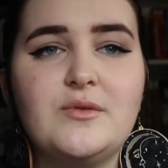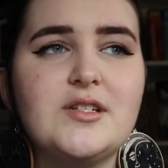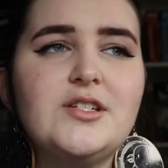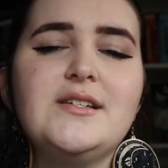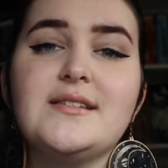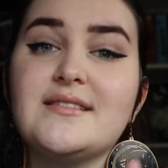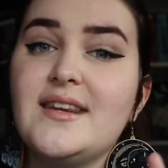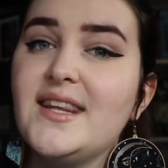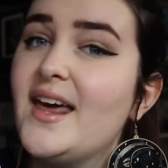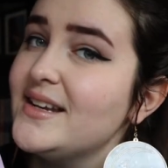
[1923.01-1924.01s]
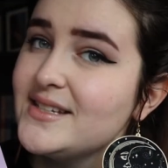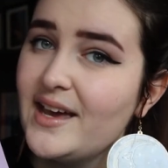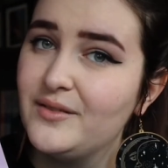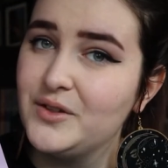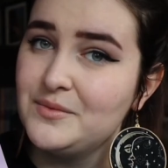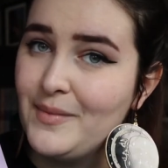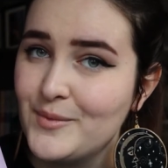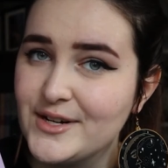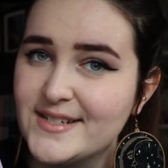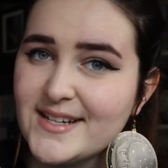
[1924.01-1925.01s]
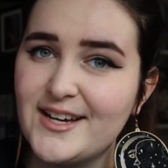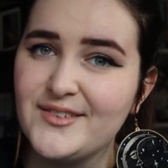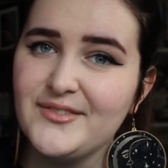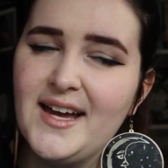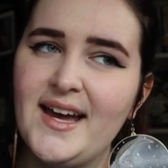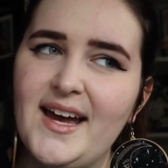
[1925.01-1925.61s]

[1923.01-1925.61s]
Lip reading: which she does not have good memories of.